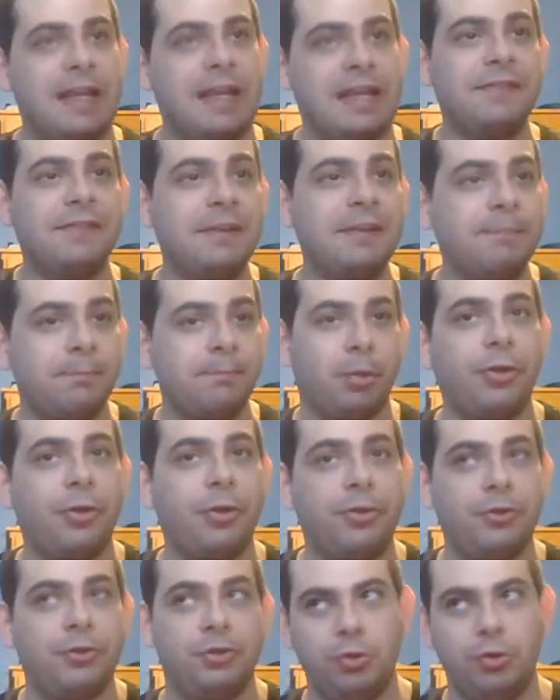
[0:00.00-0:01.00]
giving
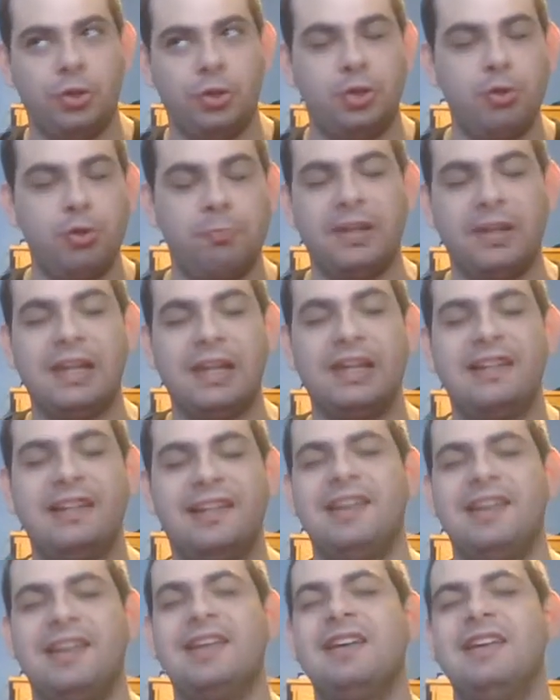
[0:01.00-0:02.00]
birth to the
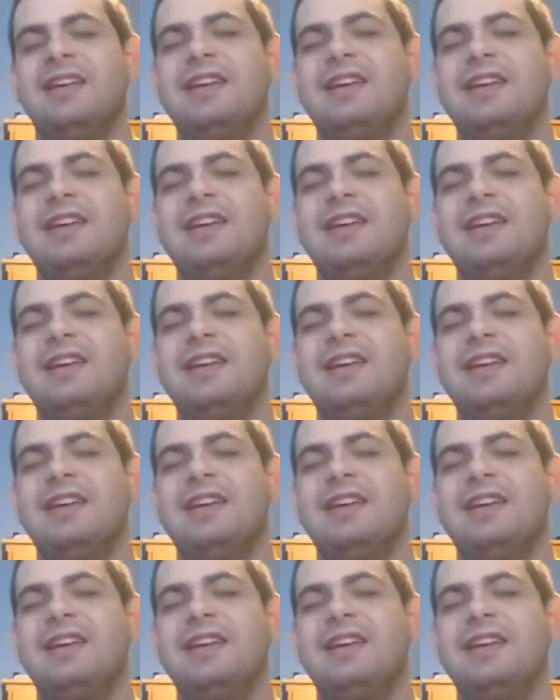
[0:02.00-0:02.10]
Koopalings.